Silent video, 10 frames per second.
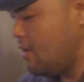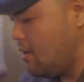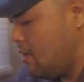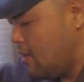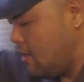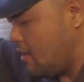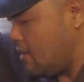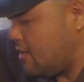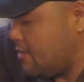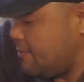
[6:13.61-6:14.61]
The
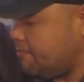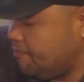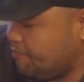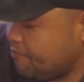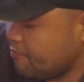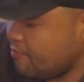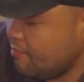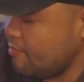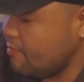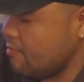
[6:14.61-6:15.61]
next thing
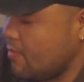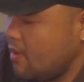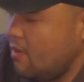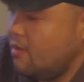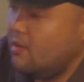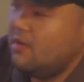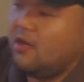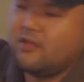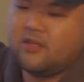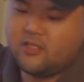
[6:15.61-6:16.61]
that I pull out of the
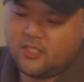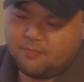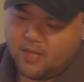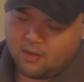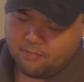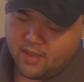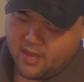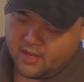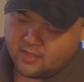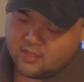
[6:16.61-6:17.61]
bag is
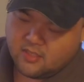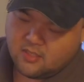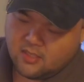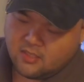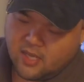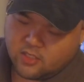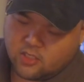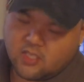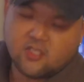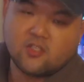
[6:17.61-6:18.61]
a big
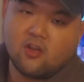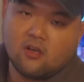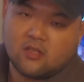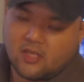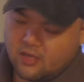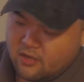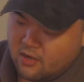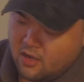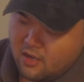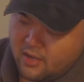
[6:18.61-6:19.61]
Ziploc bag, and this
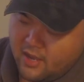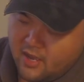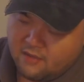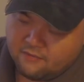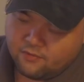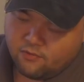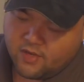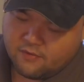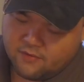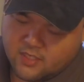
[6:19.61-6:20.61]
is actually
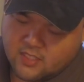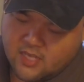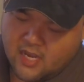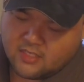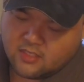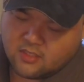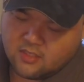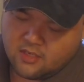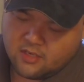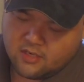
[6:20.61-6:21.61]
stock leader.
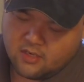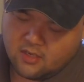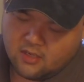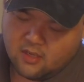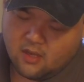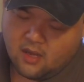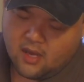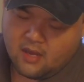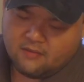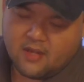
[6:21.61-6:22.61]
Stock leader is
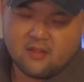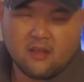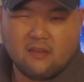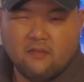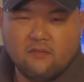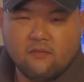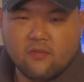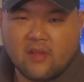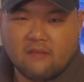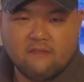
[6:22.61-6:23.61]
pre-cut
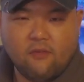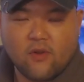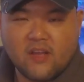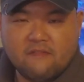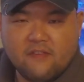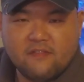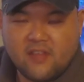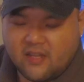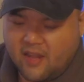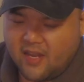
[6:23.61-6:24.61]
leader sold at tackle
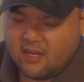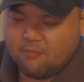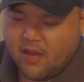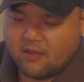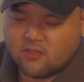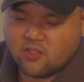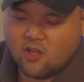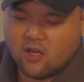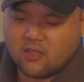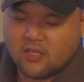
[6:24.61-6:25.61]
shops. They're
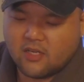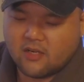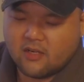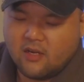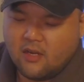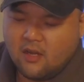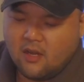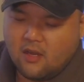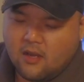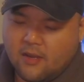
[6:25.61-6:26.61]
anywhere from
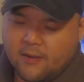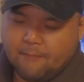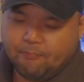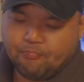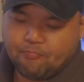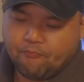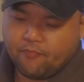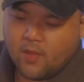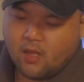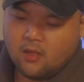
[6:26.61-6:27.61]
36 to 40
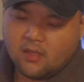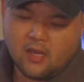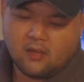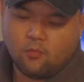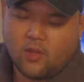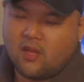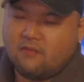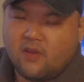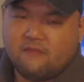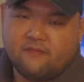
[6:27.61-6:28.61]
inches long,
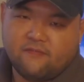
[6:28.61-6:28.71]
and